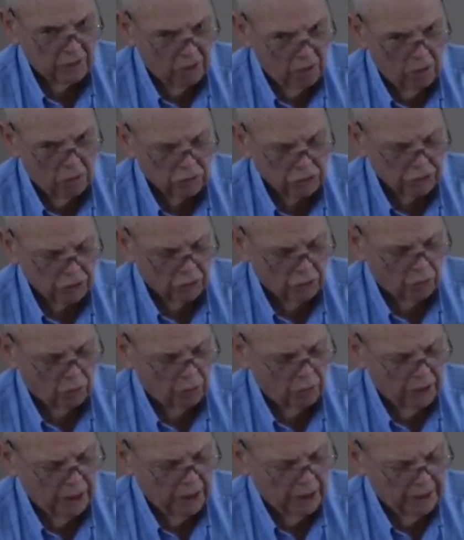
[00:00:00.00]

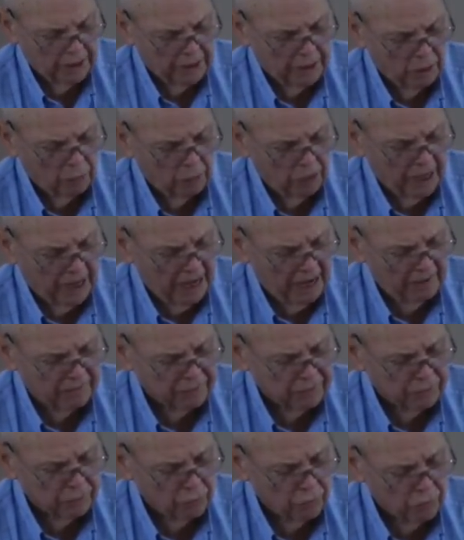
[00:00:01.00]
also. Now we
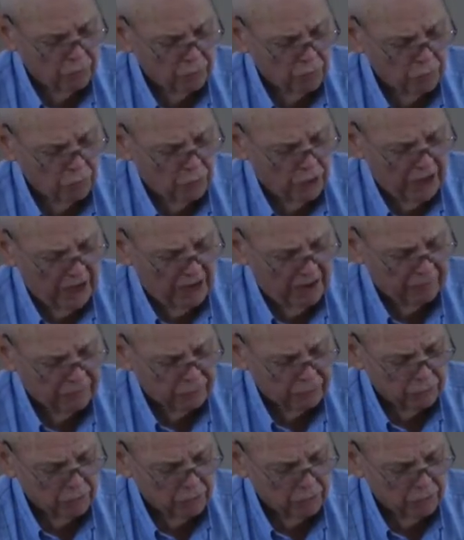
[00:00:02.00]
have to we have to